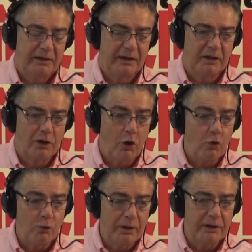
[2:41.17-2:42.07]
in an
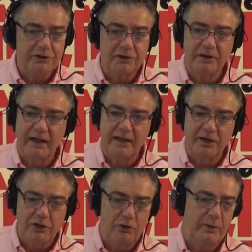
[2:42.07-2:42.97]
old engine and
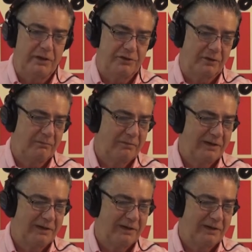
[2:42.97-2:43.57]
a new engine.